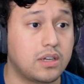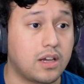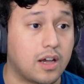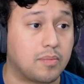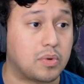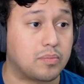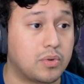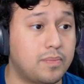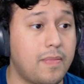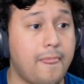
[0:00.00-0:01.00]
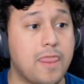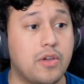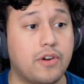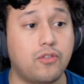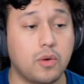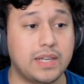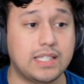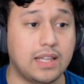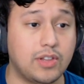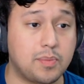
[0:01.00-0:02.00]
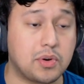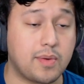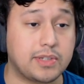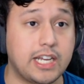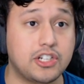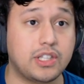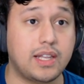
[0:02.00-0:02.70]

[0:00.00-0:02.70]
Boom, boom. There are 4 ways to level up your reputation